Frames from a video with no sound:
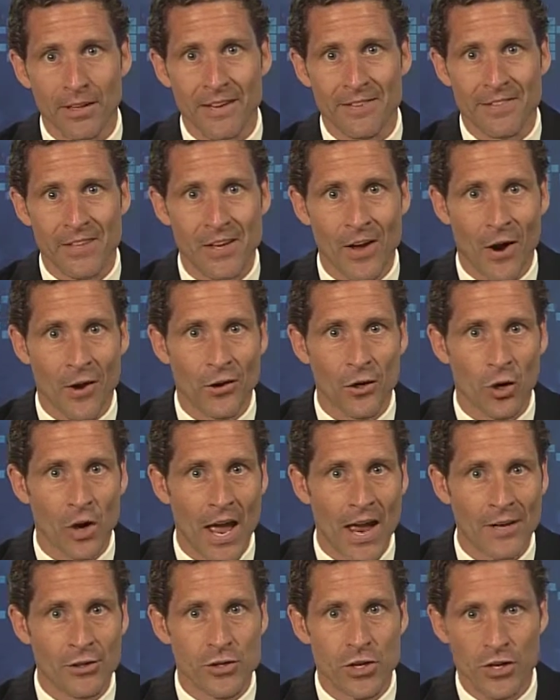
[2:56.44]
if the
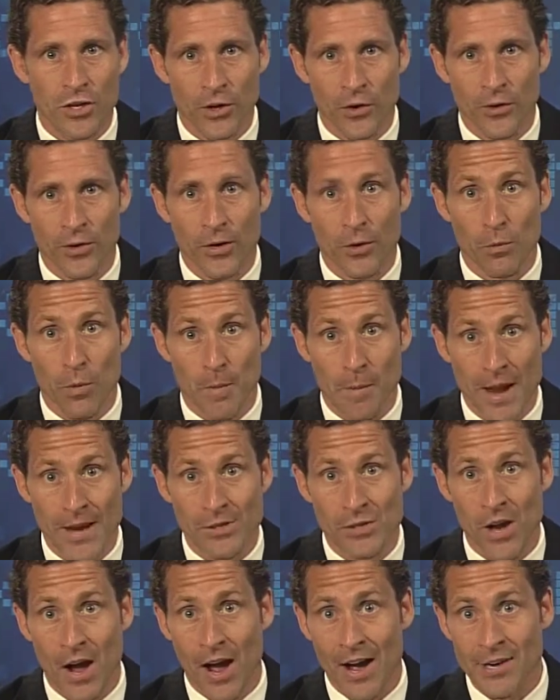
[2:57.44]
underlying security
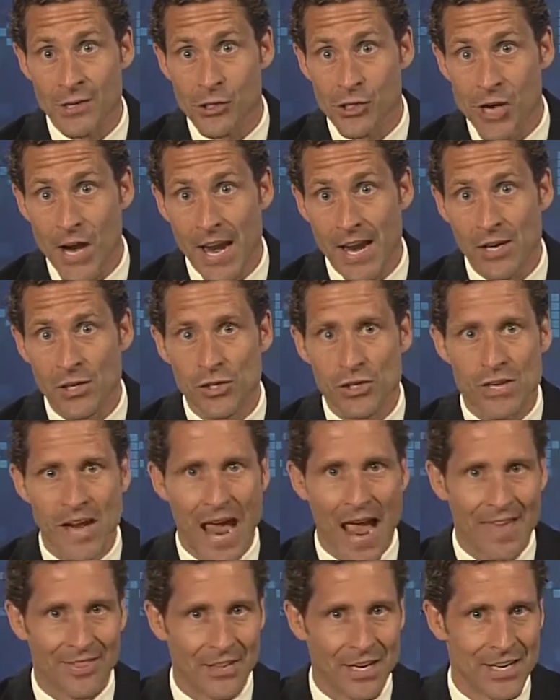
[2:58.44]
remains unchanged
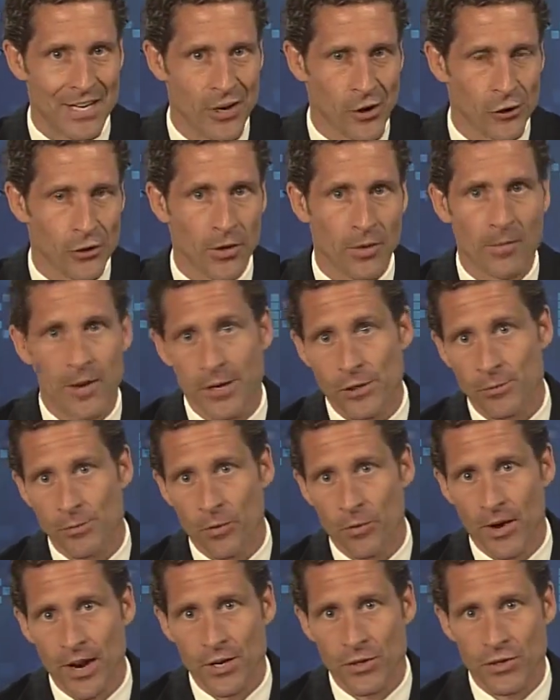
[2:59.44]
at the near-term
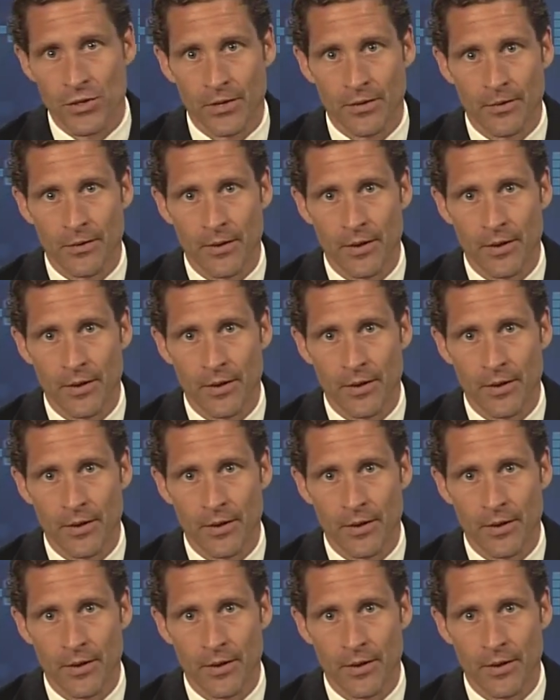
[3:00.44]
expiration.